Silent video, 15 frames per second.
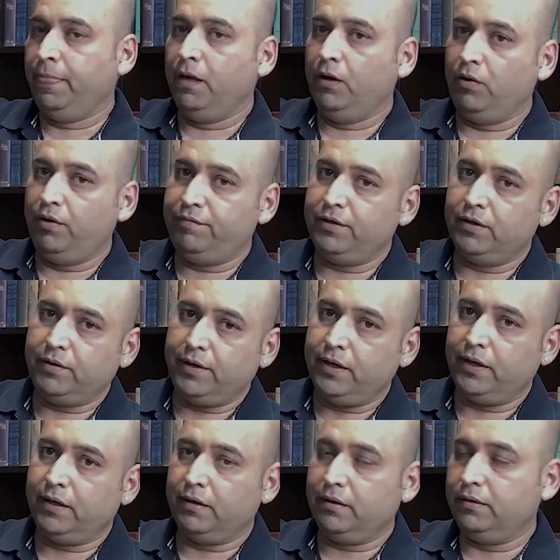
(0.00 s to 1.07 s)
Or if you're
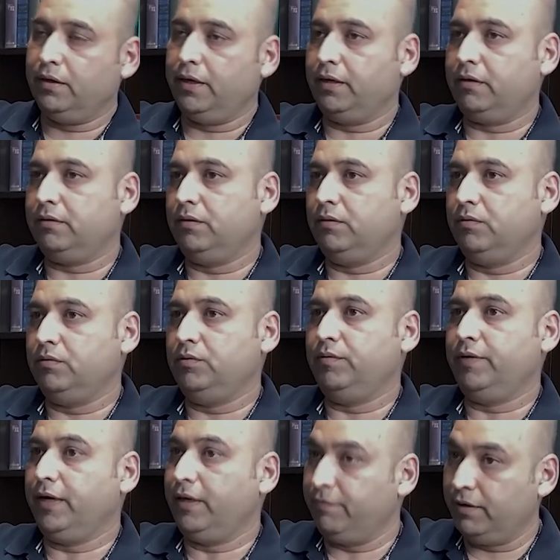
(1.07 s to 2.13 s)
getting
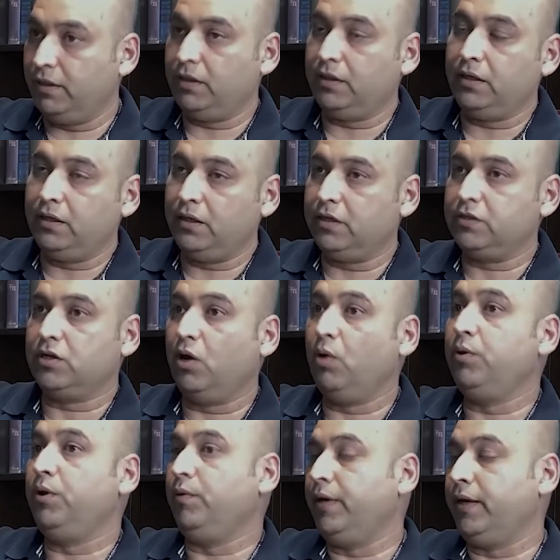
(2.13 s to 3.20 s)
you're getting wealthy, like how
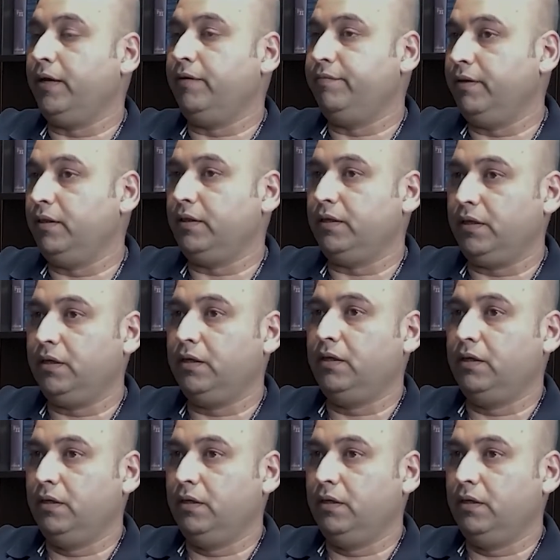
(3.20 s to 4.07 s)
you're going to get wealthy,